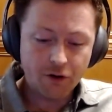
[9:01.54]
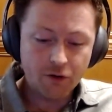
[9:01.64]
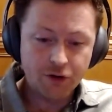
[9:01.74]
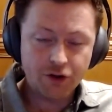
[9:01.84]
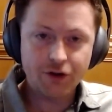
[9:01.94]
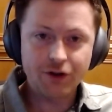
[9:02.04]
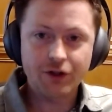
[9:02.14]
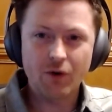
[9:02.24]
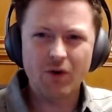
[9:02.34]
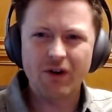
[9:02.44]

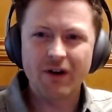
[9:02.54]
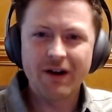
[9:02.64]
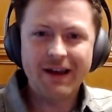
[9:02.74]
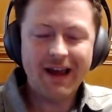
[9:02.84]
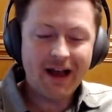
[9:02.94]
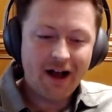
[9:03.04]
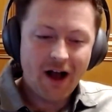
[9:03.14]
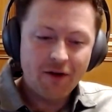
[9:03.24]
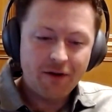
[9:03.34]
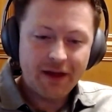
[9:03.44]
users or
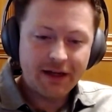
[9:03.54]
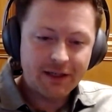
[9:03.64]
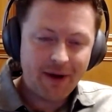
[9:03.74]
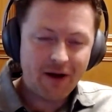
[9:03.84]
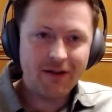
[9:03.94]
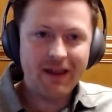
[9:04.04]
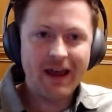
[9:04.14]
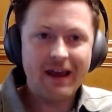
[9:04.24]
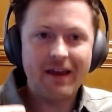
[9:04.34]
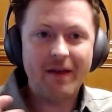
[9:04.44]
other things about
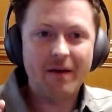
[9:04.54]
that,